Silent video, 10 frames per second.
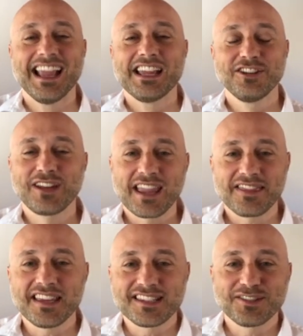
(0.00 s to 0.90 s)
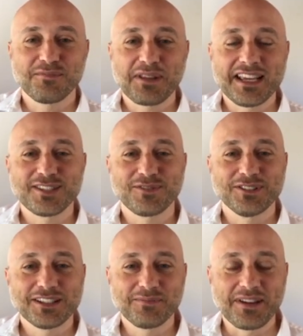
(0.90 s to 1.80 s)
You get things into place for a
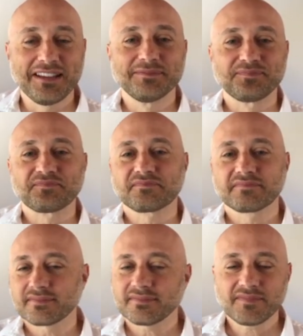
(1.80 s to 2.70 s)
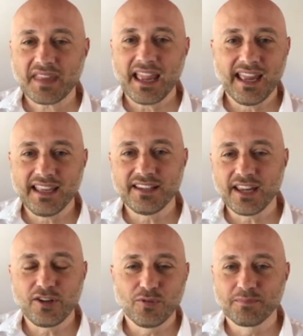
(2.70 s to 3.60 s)
little bit, and
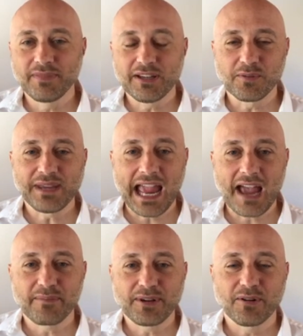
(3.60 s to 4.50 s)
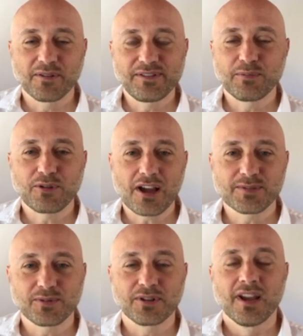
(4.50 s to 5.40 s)
you'll be happy or feel
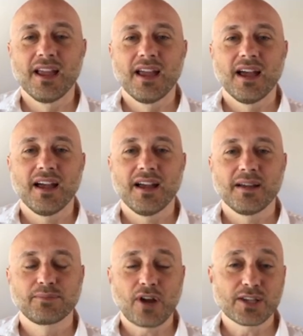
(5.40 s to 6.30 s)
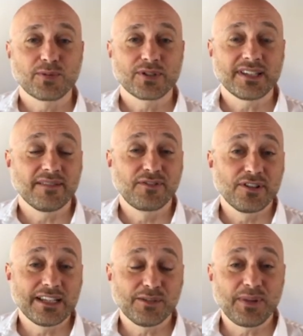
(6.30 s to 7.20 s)
prosperous for a
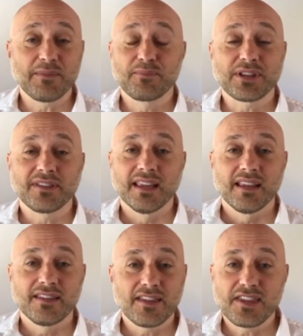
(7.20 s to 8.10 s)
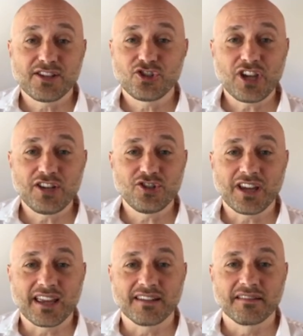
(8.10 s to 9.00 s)
little bit, but then things change
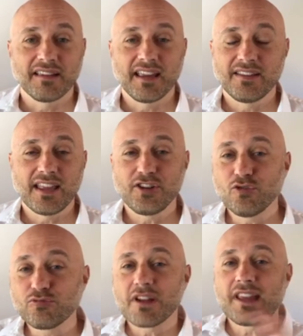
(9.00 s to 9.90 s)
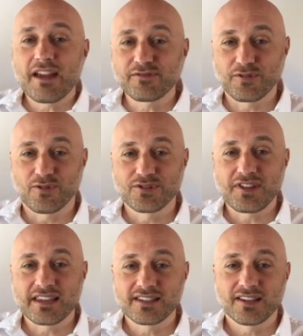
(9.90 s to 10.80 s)
again. And then you run after those
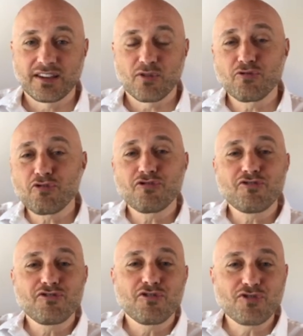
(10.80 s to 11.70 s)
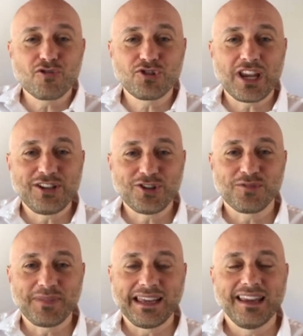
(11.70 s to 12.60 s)
things and you go, no, don't change on
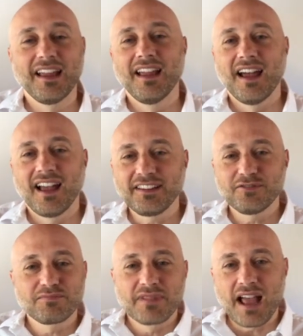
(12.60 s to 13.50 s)
me. You